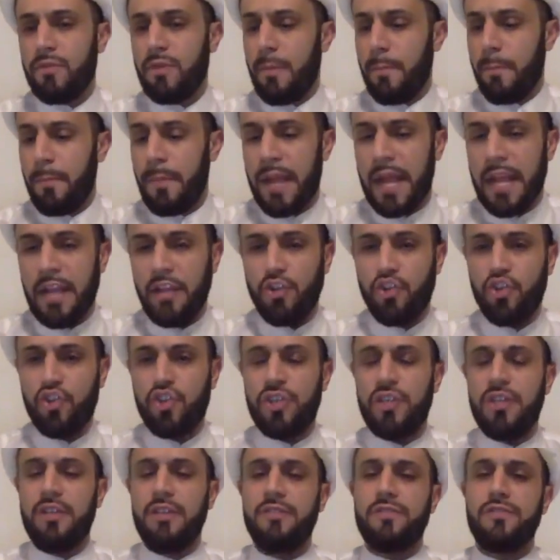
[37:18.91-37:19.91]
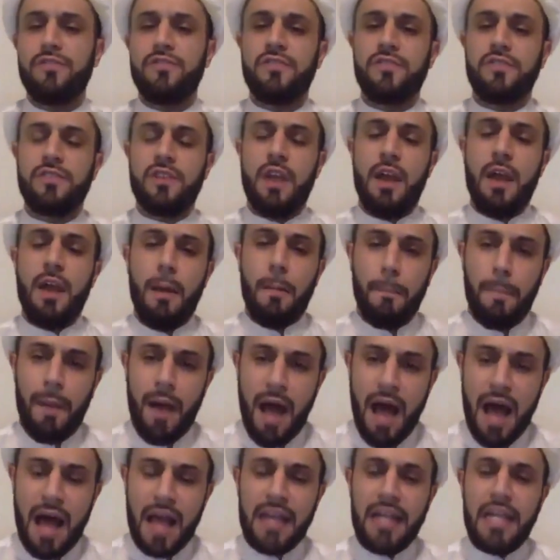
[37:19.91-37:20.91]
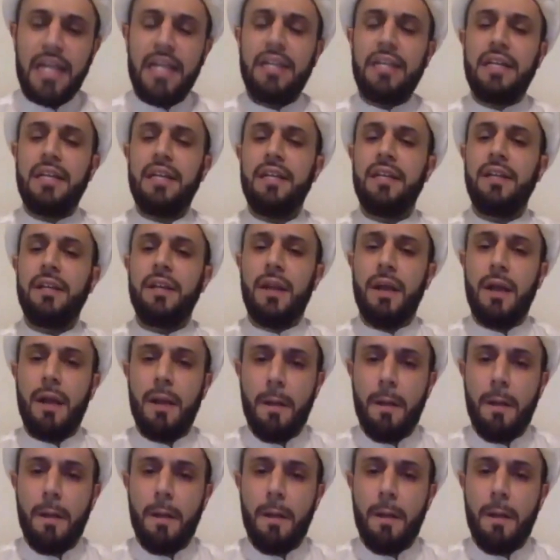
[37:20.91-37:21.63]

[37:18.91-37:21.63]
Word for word: Patience, piety,